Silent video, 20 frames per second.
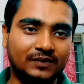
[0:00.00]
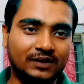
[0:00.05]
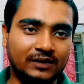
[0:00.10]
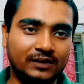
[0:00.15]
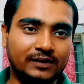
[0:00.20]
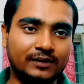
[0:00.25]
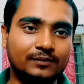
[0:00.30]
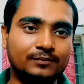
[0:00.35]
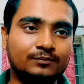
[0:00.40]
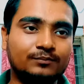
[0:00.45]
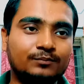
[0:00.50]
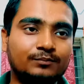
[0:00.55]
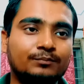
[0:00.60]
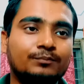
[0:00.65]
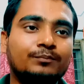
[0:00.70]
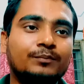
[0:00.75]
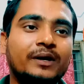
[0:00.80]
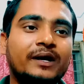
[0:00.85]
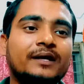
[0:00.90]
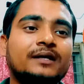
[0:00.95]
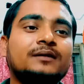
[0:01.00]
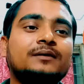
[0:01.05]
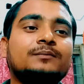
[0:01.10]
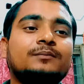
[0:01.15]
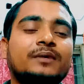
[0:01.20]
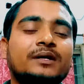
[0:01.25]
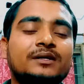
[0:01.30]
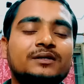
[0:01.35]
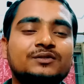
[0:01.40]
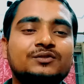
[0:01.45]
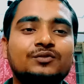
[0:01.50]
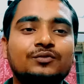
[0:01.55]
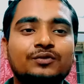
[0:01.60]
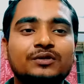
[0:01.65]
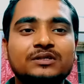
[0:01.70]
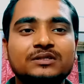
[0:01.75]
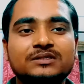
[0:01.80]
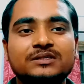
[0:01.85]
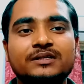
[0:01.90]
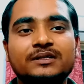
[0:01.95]
My main
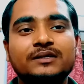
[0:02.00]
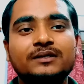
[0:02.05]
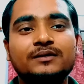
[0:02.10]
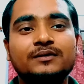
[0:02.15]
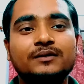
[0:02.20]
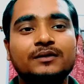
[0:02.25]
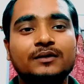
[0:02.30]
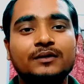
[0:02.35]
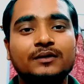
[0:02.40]
story is here.